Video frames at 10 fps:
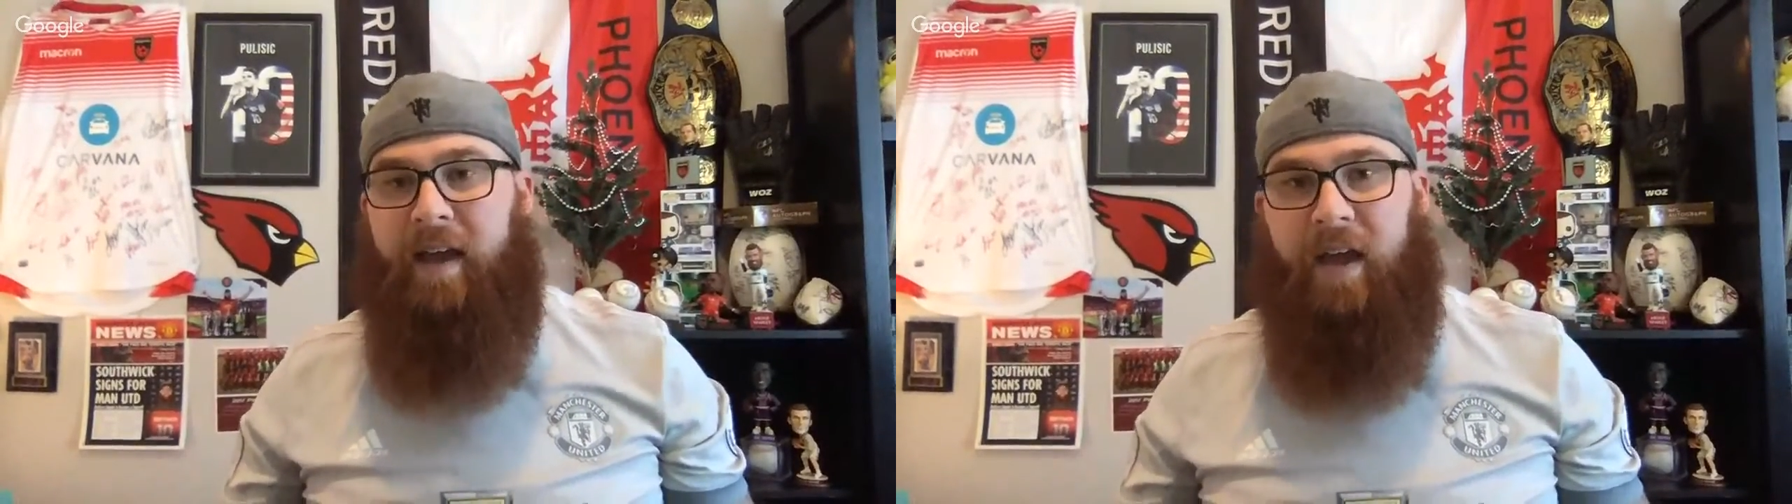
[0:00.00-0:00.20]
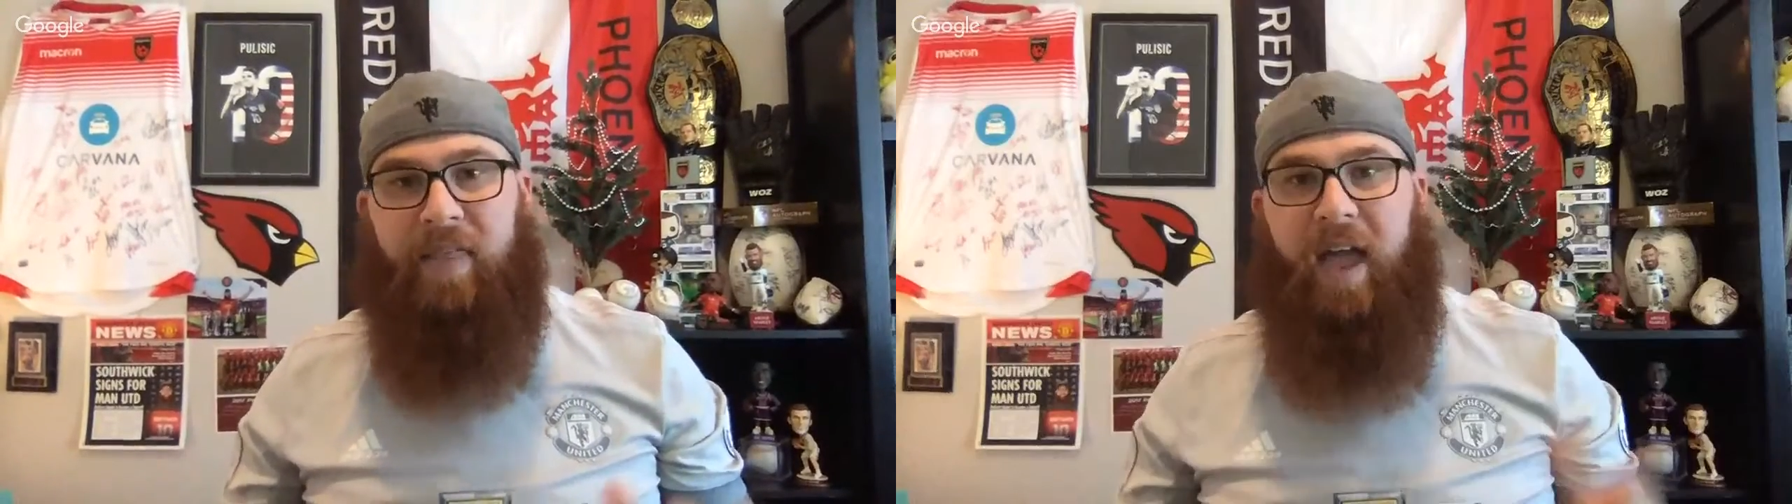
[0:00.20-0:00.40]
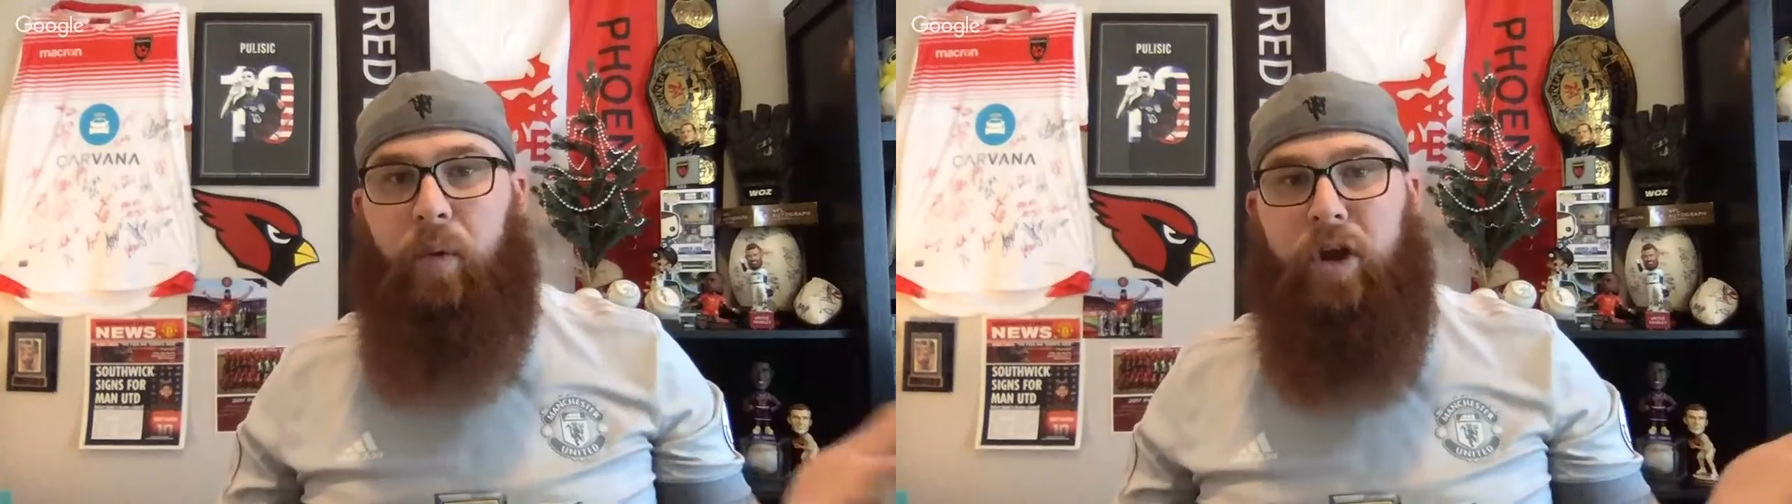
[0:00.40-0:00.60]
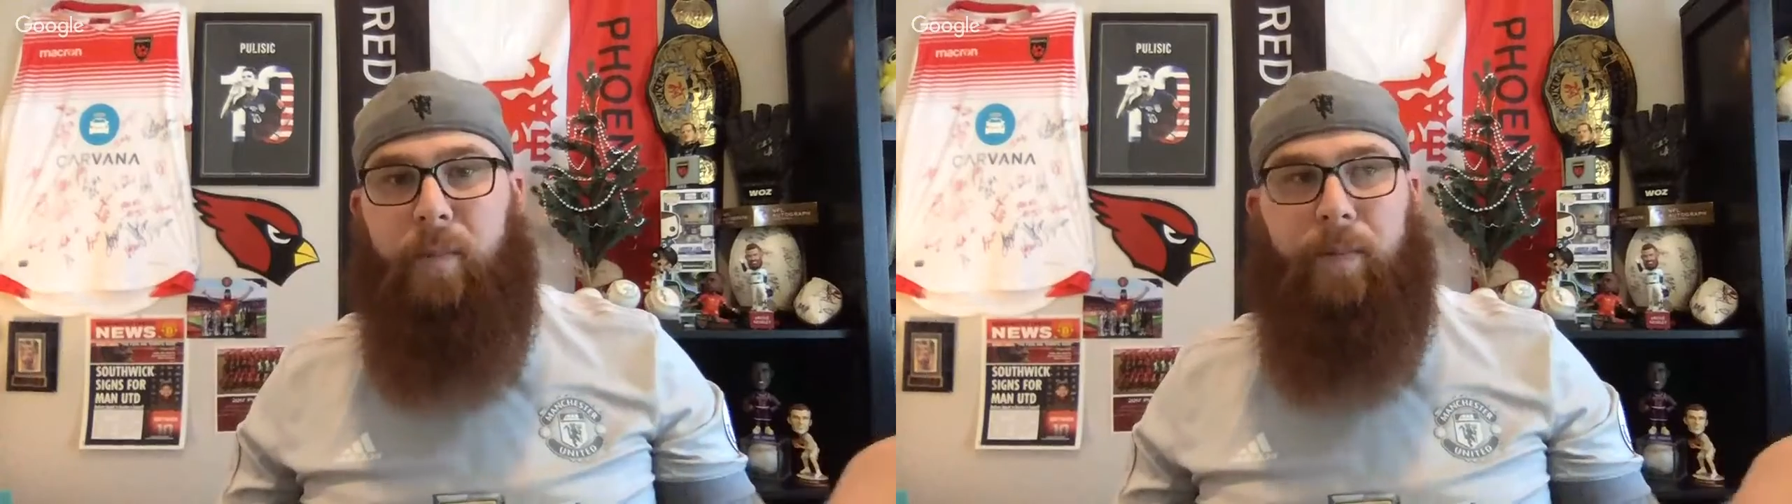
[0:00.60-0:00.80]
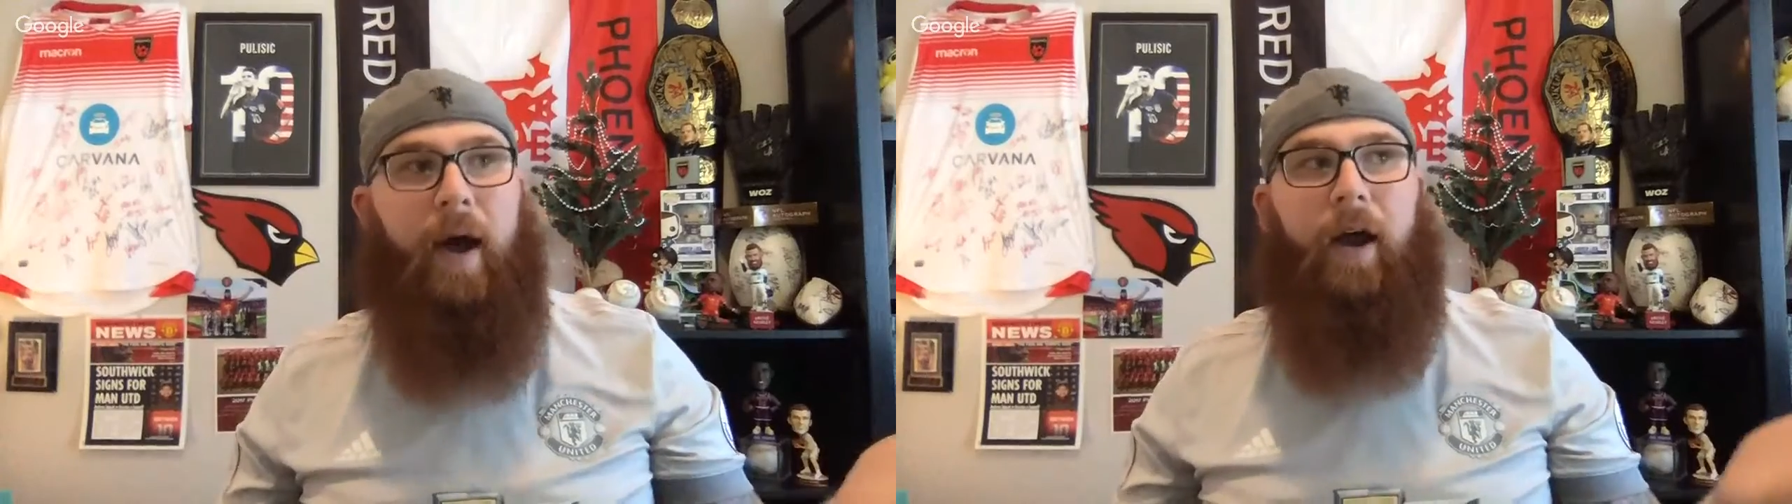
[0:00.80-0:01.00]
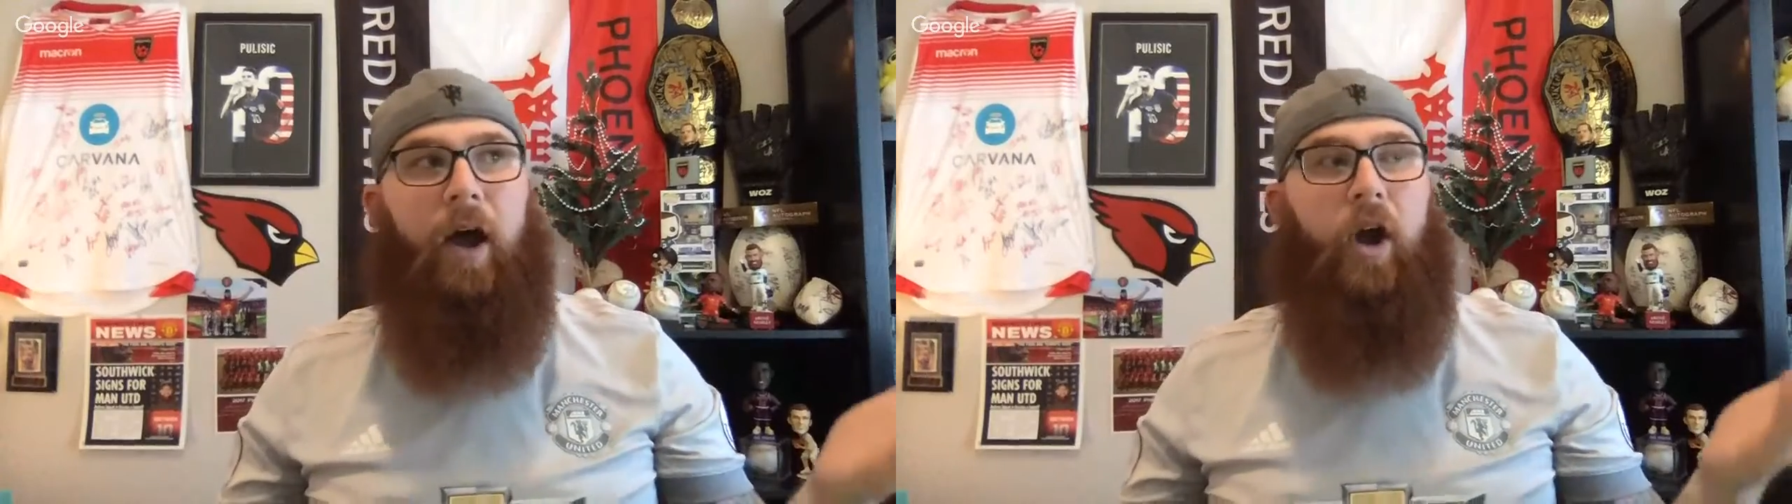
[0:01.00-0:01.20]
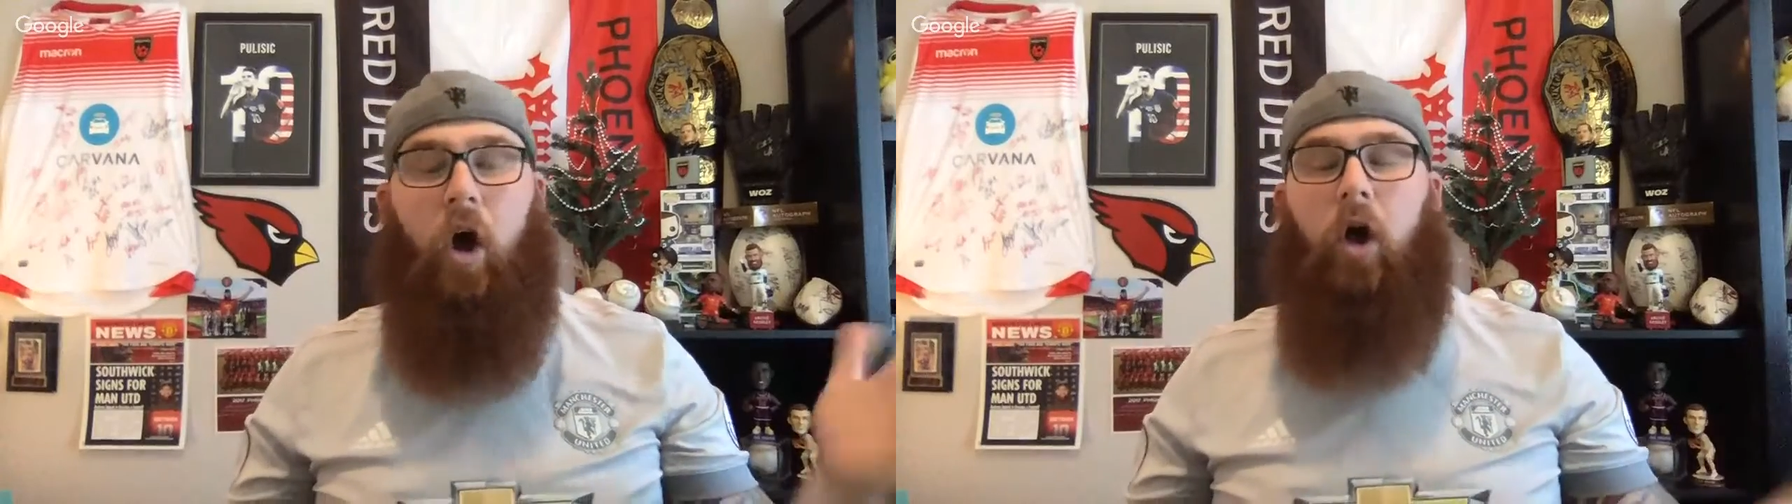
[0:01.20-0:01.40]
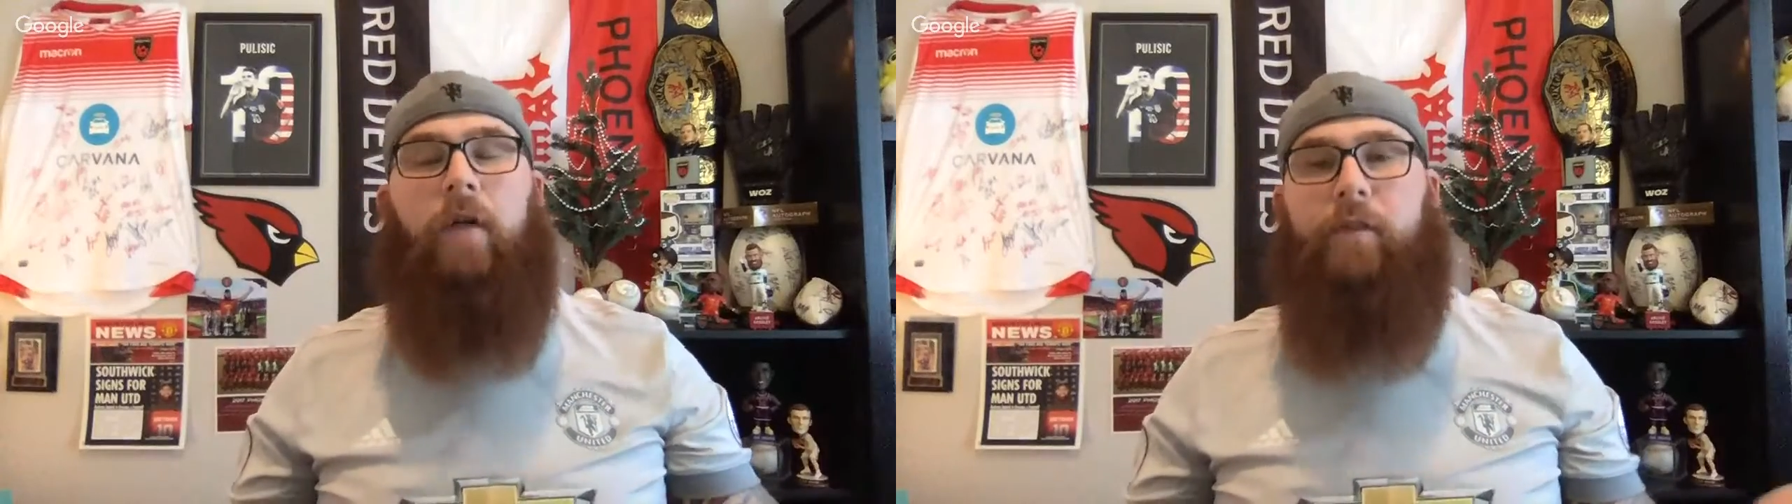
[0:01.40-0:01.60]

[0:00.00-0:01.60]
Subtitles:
And then when you brought on all